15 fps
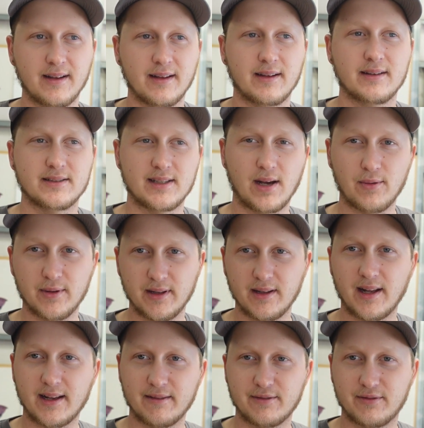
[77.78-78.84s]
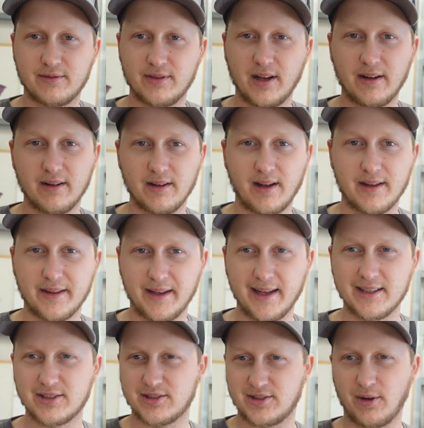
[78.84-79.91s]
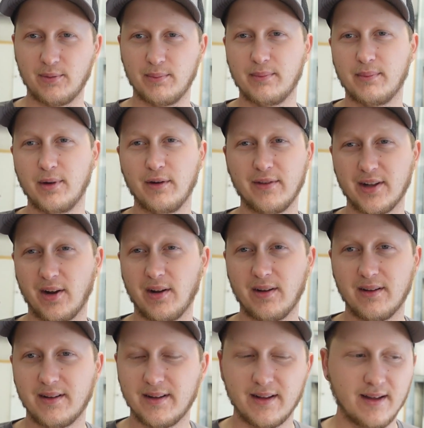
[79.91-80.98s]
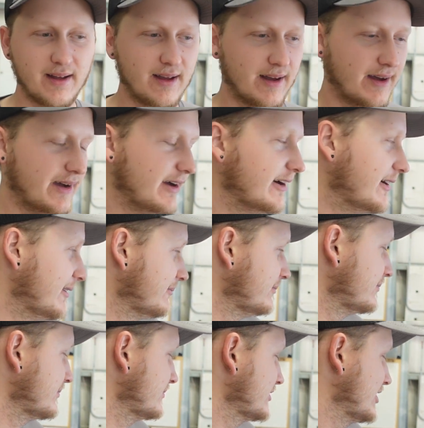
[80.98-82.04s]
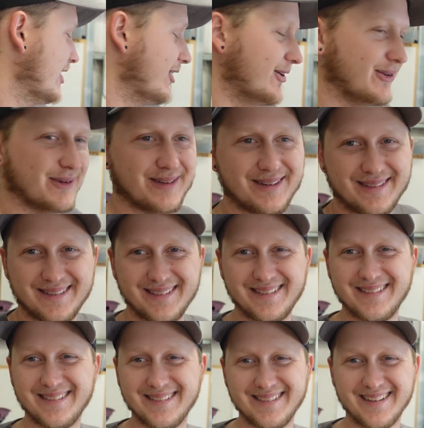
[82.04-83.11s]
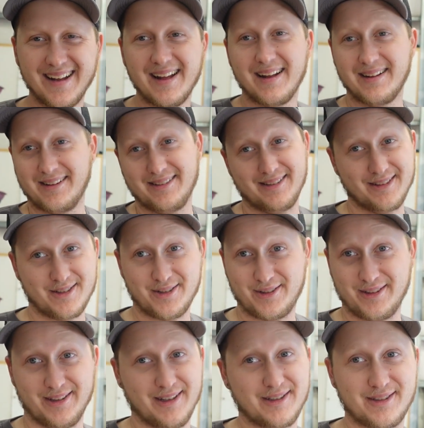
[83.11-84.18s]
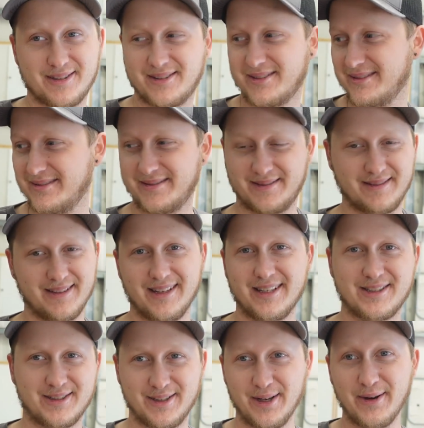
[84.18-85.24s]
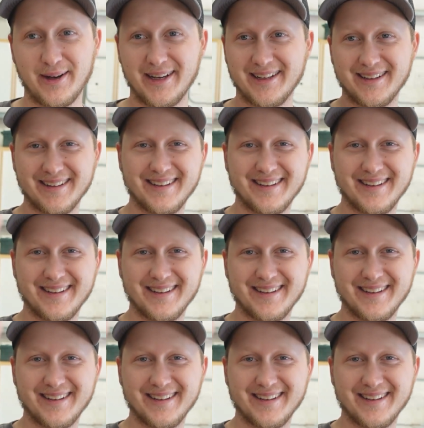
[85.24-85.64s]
because that one a lot of the gauges don't move at all. So let's do it.